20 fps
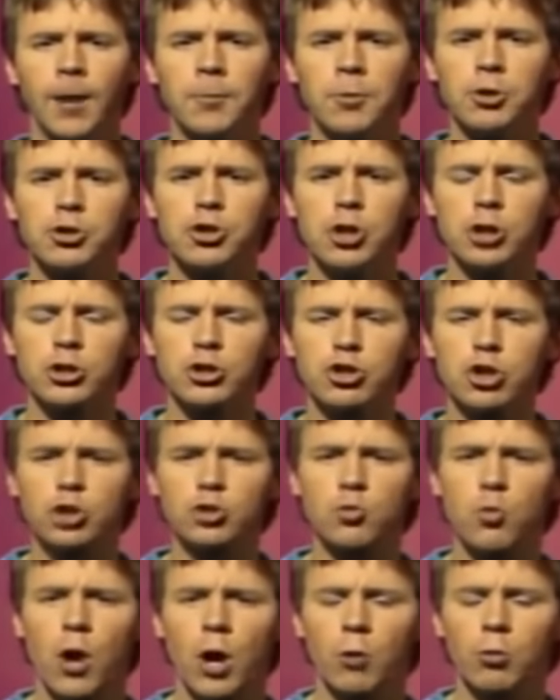I mean, just,
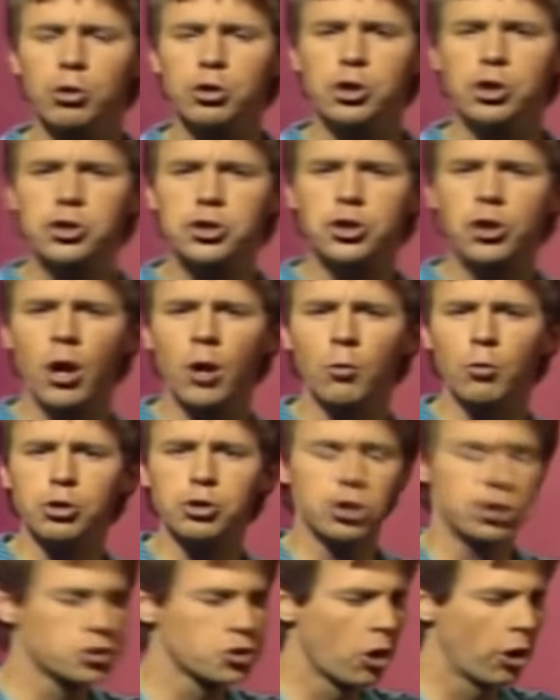just where would you start?
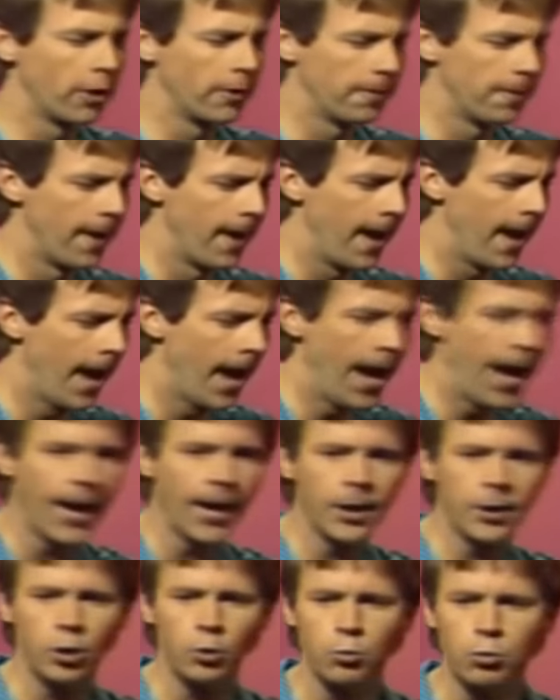Would you start at the
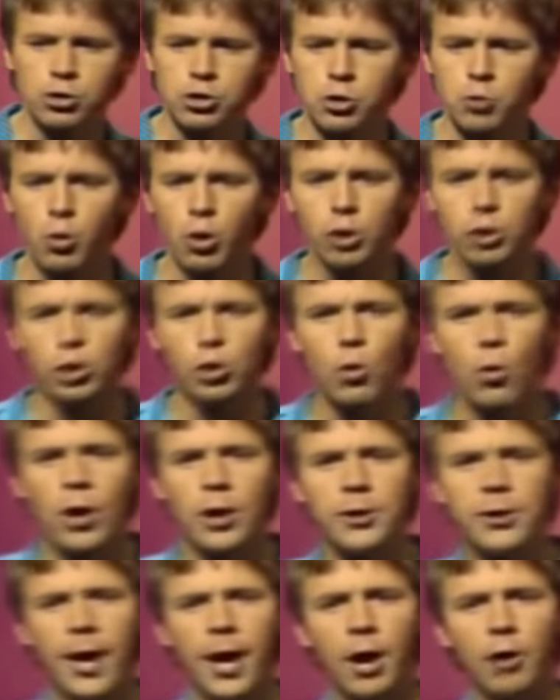head, or would you work your
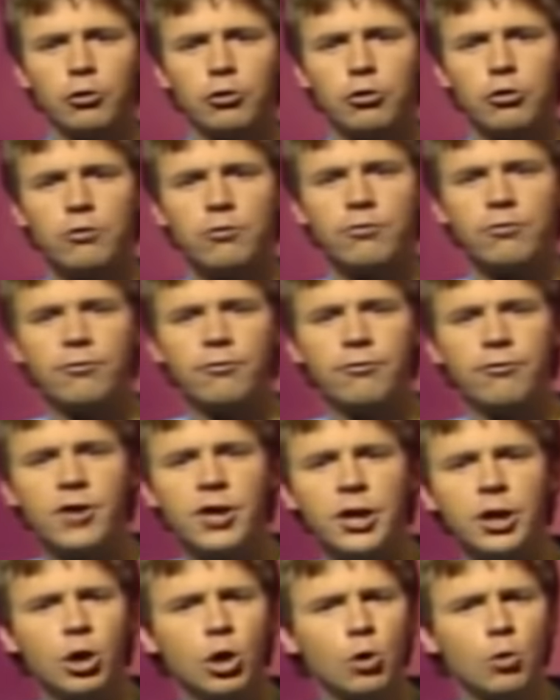way down to the
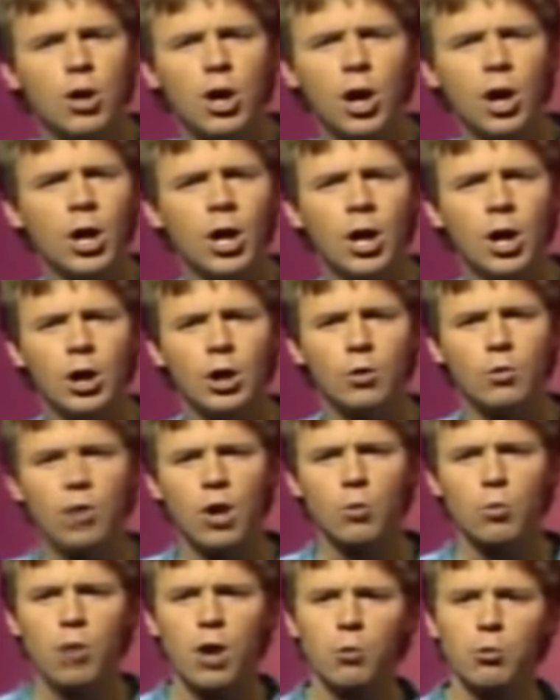feet, or where,
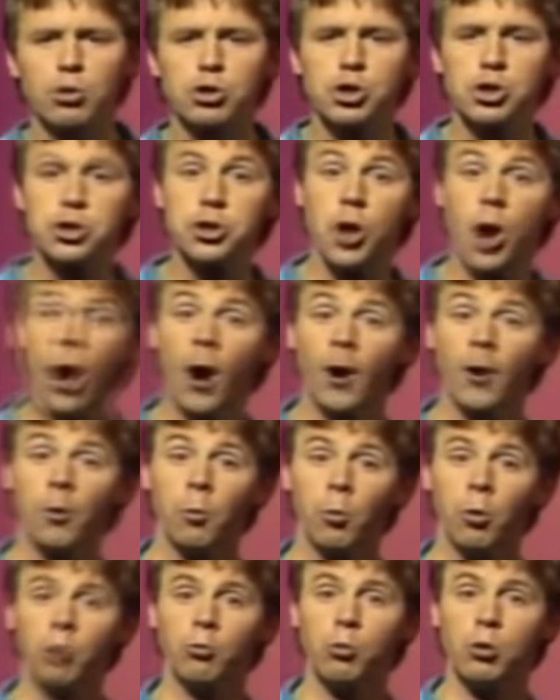where, where would you start
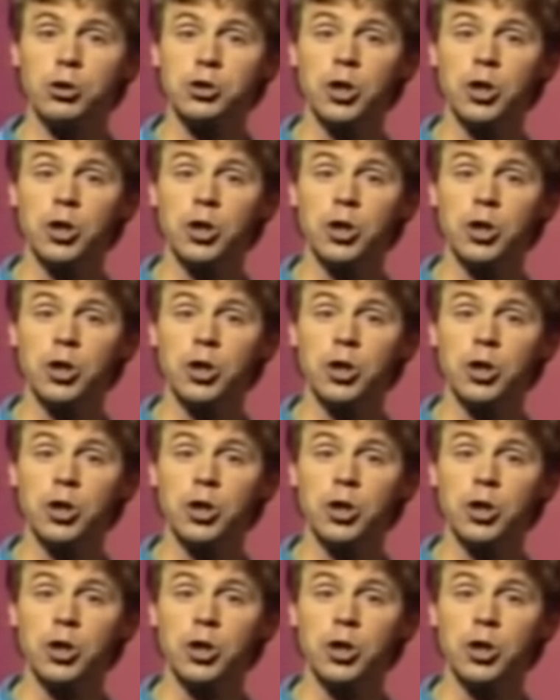with,